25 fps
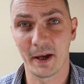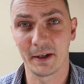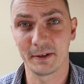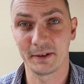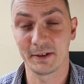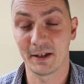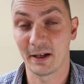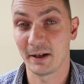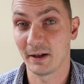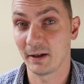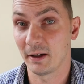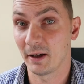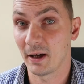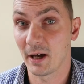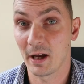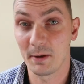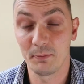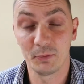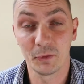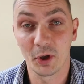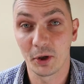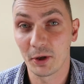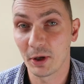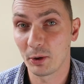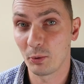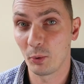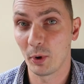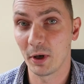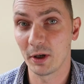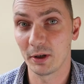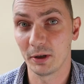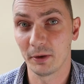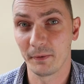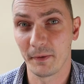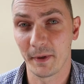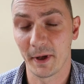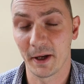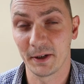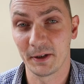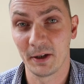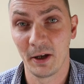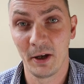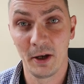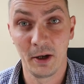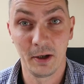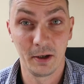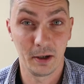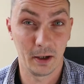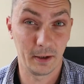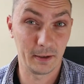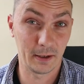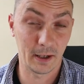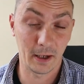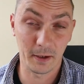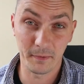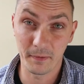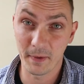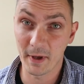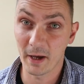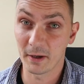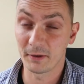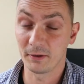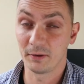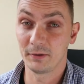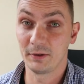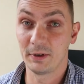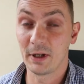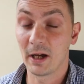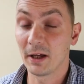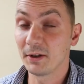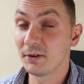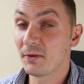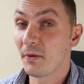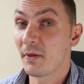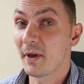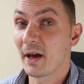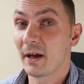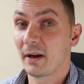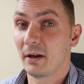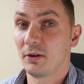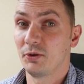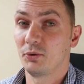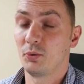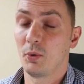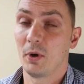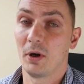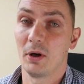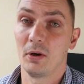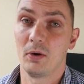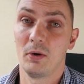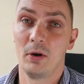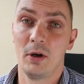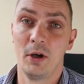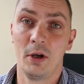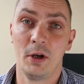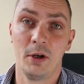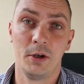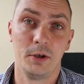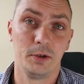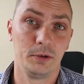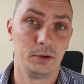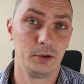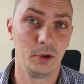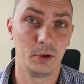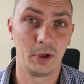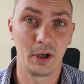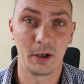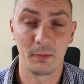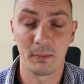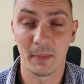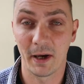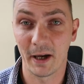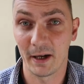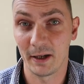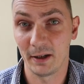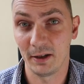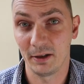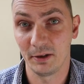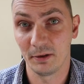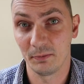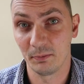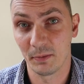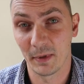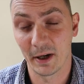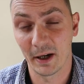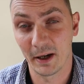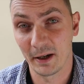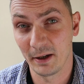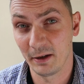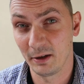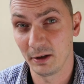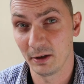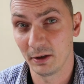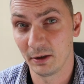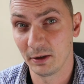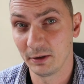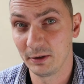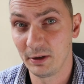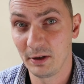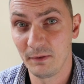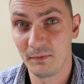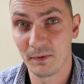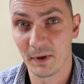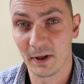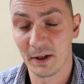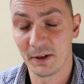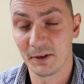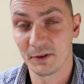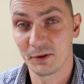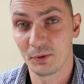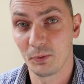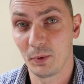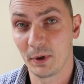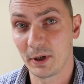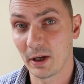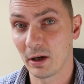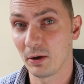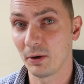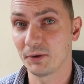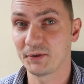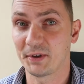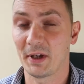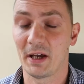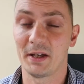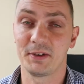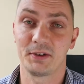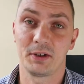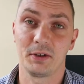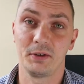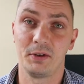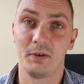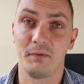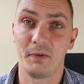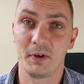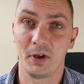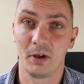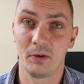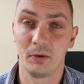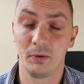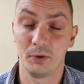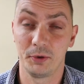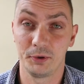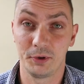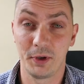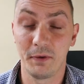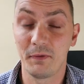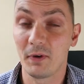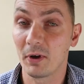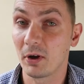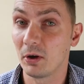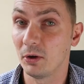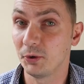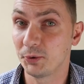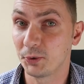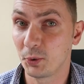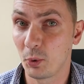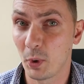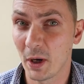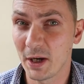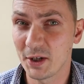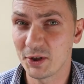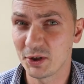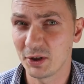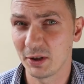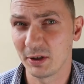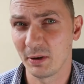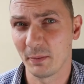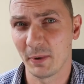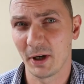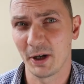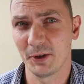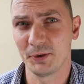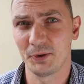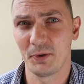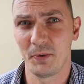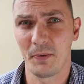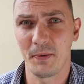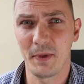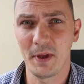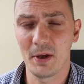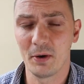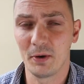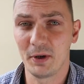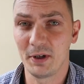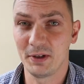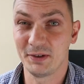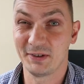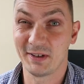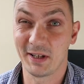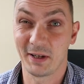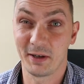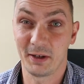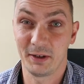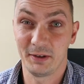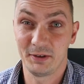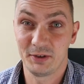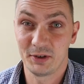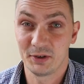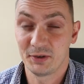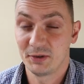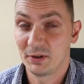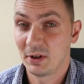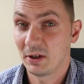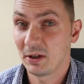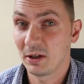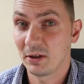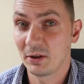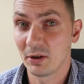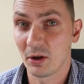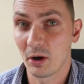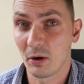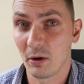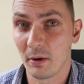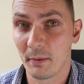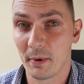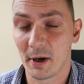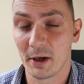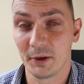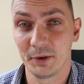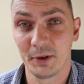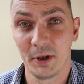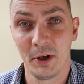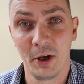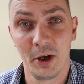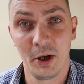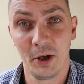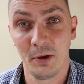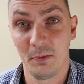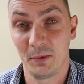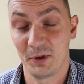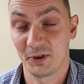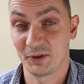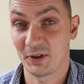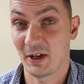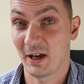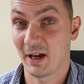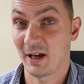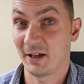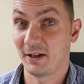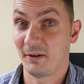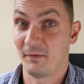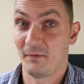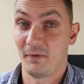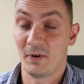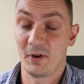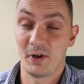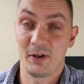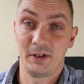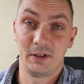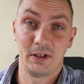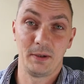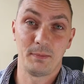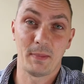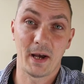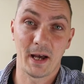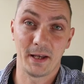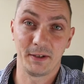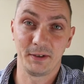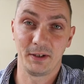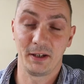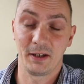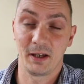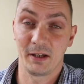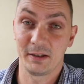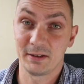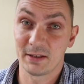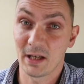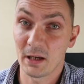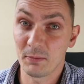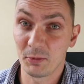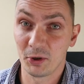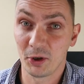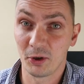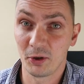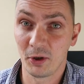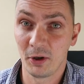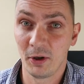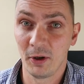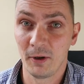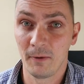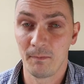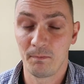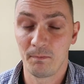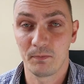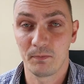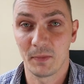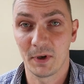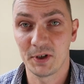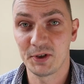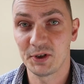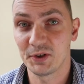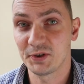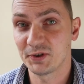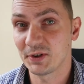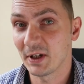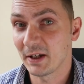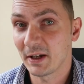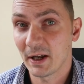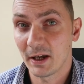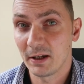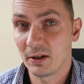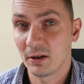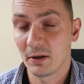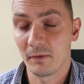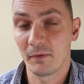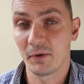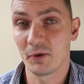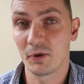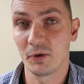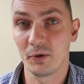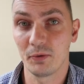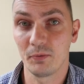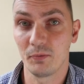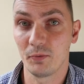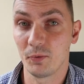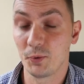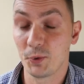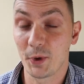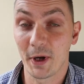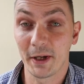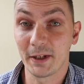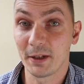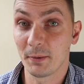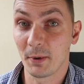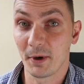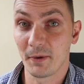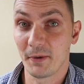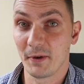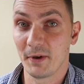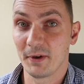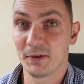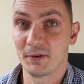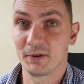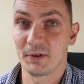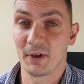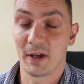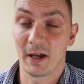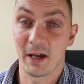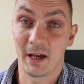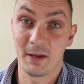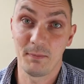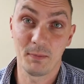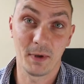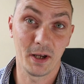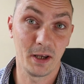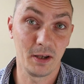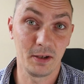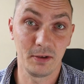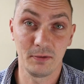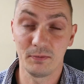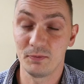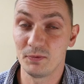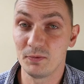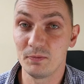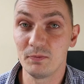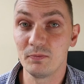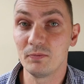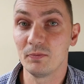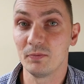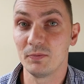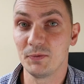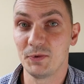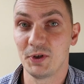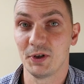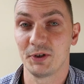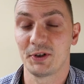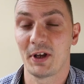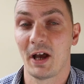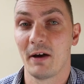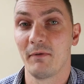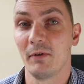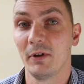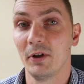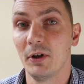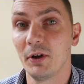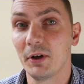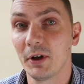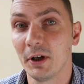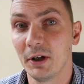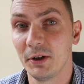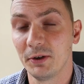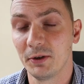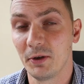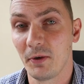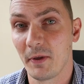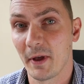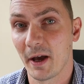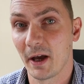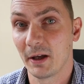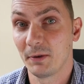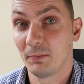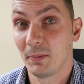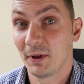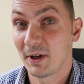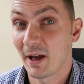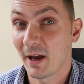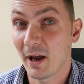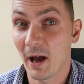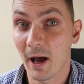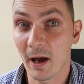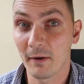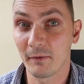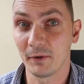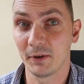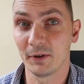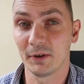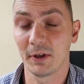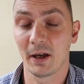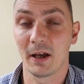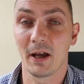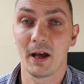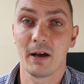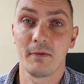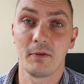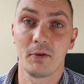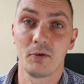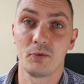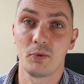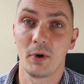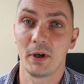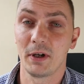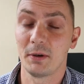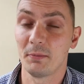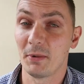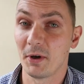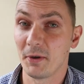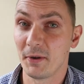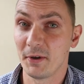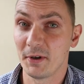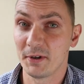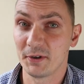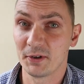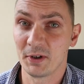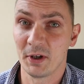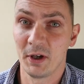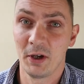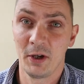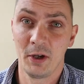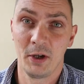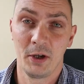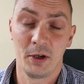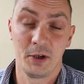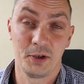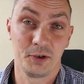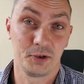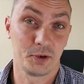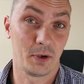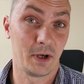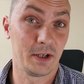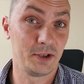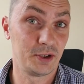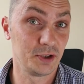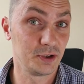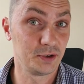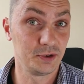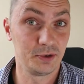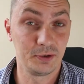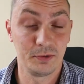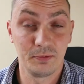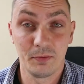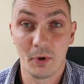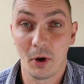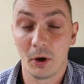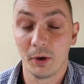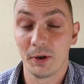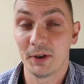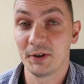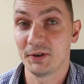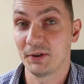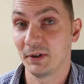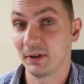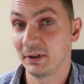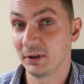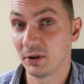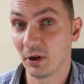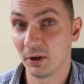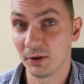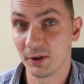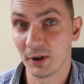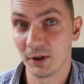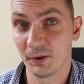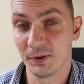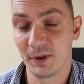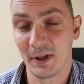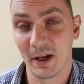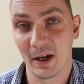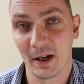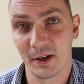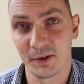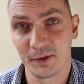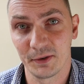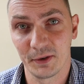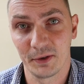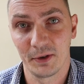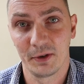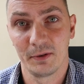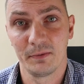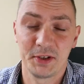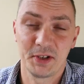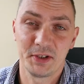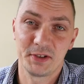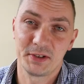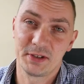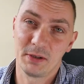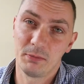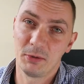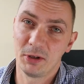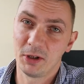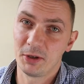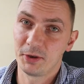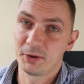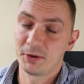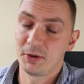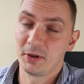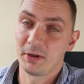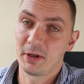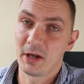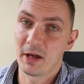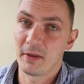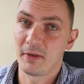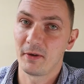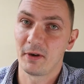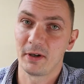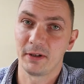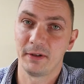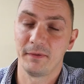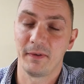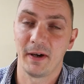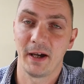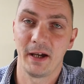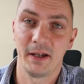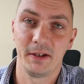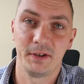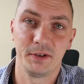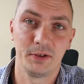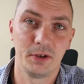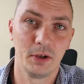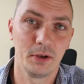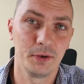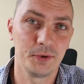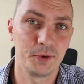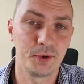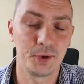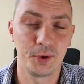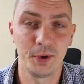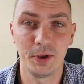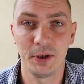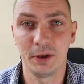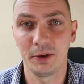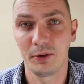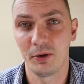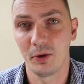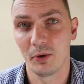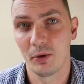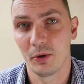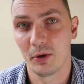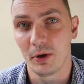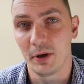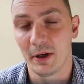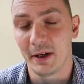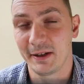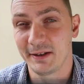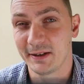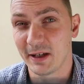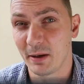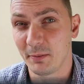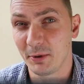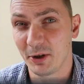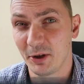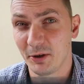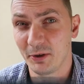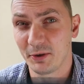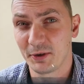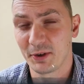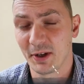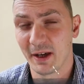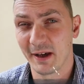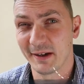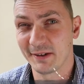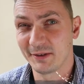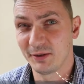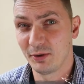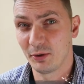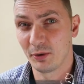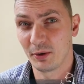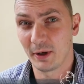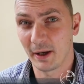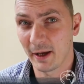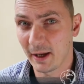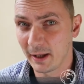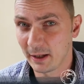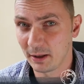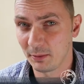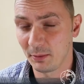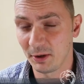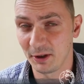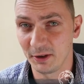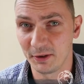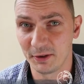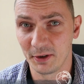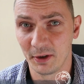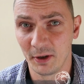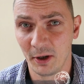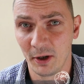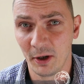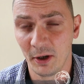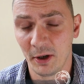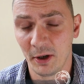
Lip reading: that, I'm not aware of that. And I've done that as well during my defense. When I was asked a difficult question about theories that I just didn't know about, because I had a very demanding examiner, I just said I never read about this. I may just have a look into that, but I haven't read about this, so I just honestly don't know the answer. This is similar to another advice: don't treat your examiners as your enemies.